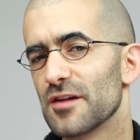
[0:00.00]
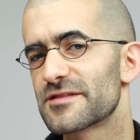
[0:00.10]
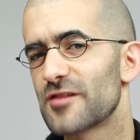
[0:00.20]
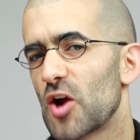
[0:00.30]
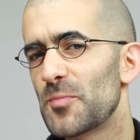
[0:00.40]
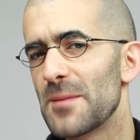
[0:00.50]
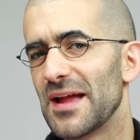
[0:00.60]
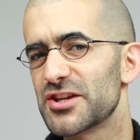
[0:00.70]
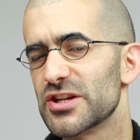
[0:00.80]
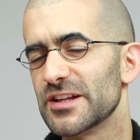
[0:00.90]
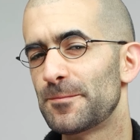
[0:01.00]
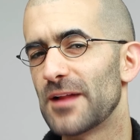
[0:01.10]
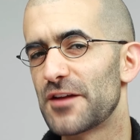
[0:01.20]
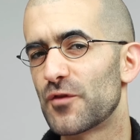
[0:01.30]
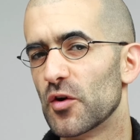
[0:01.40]
I'll start by mentioning the
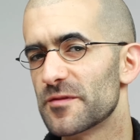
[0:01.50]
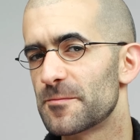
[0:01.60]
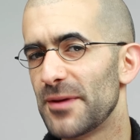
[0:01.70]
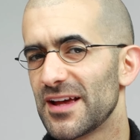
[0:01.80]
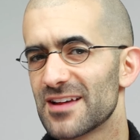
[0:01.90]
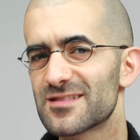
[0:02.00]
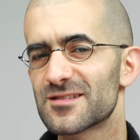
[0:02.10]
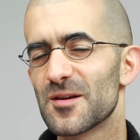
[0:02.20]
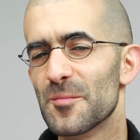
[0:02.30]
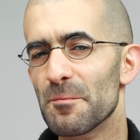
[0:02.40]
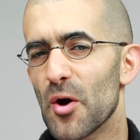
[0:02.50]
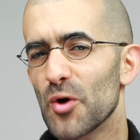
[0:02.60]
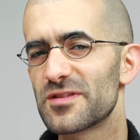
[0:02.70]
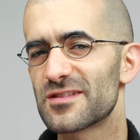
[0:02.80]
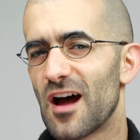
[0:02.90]
platform's biggest,
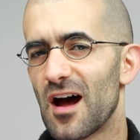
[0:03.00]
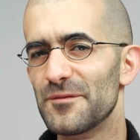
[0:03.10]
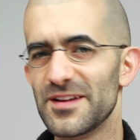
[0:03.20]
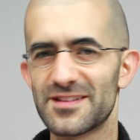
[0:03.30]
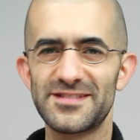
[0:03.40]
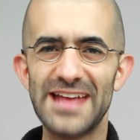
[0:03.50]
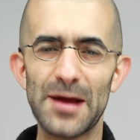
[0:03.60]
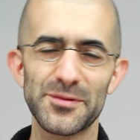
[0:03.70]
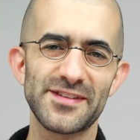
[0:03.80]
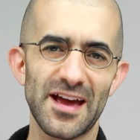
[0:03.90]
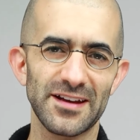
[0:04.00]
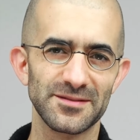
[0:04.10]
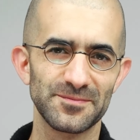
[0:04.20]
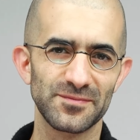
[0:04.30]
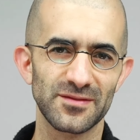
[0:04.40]
most obvious downside:
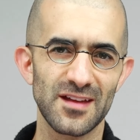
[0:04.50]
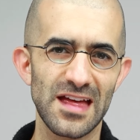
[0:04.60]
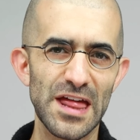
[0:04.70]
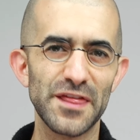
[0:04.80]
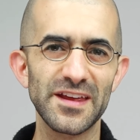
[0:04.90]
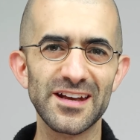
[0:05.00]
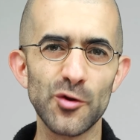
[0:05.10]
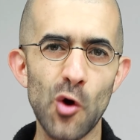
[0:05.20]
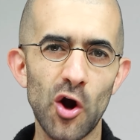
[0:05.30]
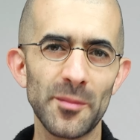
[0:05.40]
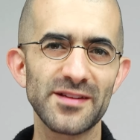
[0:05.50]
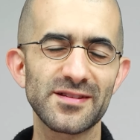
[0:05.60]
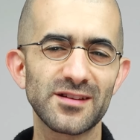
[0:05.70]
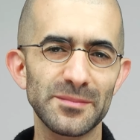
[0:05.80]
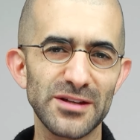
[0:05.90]
the enormous
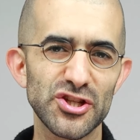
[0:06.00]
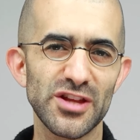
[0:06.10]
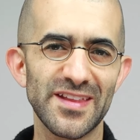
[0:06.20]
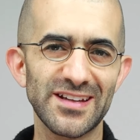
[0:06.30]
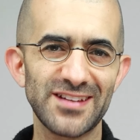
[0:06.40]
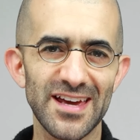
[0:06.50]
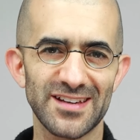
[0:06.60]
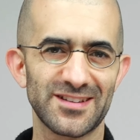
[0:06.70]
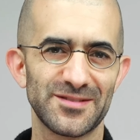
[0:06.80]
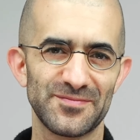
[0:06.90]
commission they take.